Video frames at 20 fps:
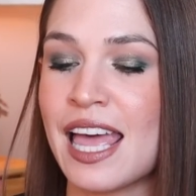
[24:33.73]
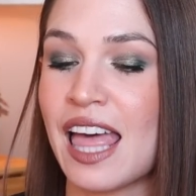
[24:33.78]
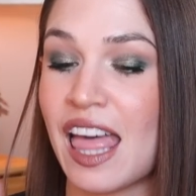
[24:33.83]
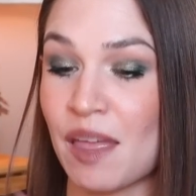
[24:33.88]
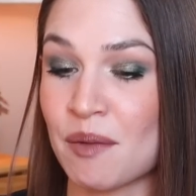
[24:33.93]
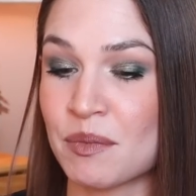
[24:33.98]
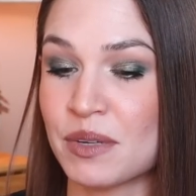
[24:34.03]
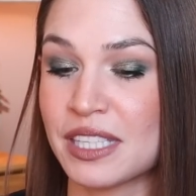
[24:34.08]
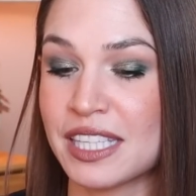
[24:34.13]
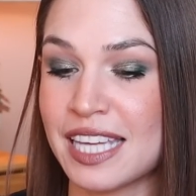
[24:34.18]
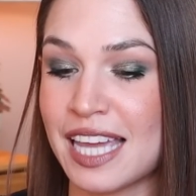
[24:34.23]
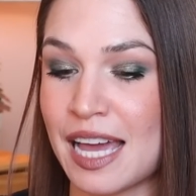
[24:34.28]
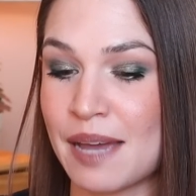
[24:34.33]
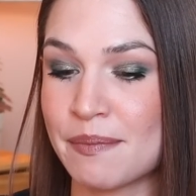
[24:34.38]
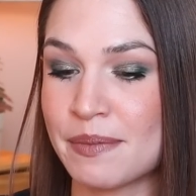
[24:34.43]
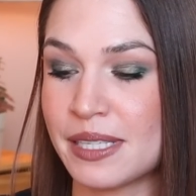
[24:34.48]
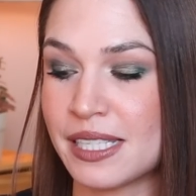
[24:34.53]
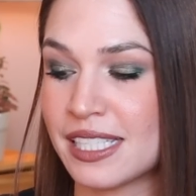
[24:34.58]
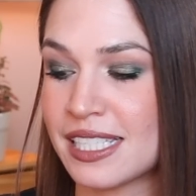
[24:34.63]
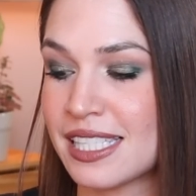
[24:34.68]
I'm really
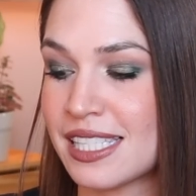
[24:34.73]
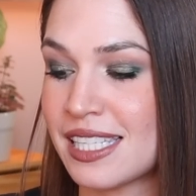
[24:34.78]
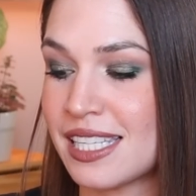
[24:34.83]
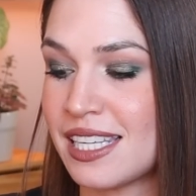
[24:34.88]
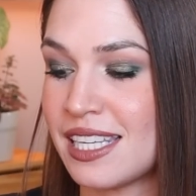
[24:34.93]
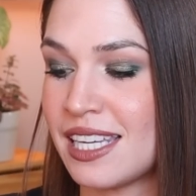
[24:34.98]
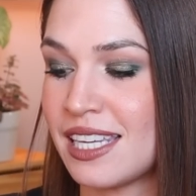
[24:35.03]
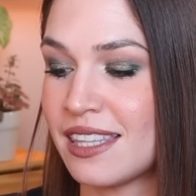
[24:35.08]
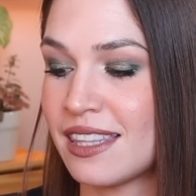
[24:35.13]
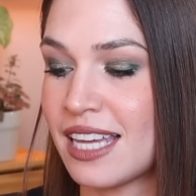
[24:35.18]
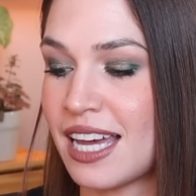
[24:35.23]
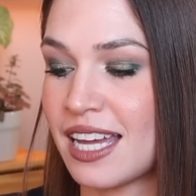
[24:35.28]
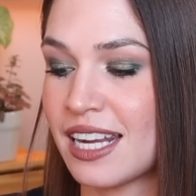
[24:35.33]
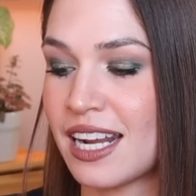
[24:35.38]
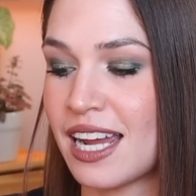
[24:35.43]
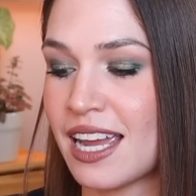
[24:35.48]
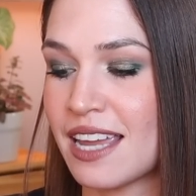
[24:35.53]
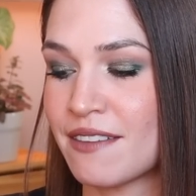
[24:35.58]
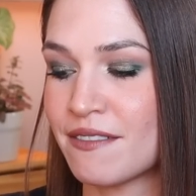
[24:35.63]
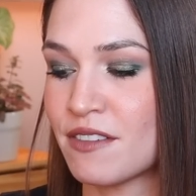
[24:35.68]
happy to see that
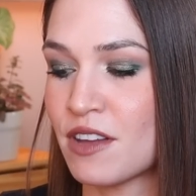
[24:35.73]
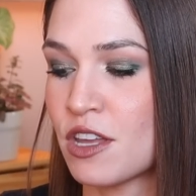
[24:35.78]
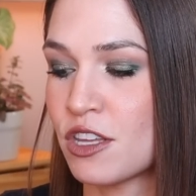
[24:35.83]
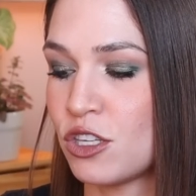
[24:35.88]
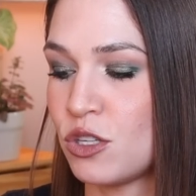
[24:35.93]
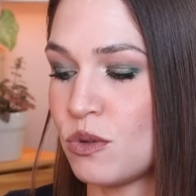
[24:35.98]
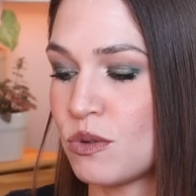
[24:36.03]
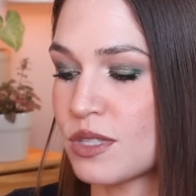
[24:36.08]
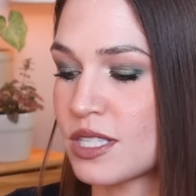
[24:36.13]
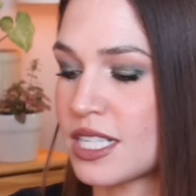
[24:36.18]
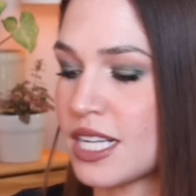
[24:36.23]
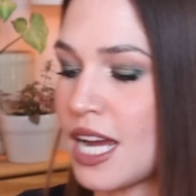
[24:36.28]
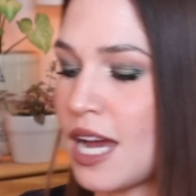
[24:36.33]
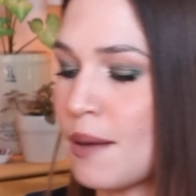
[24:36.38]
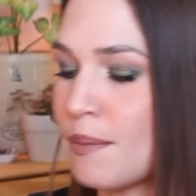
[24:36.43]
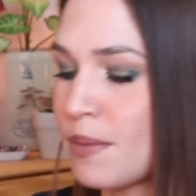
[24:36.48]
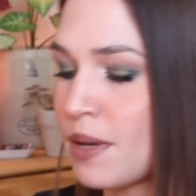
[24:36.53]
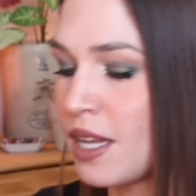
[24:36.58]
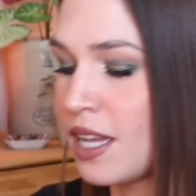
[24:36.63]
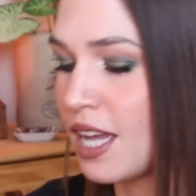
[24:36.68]
I've used
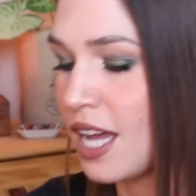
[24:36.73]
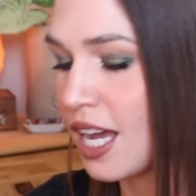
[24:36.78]
up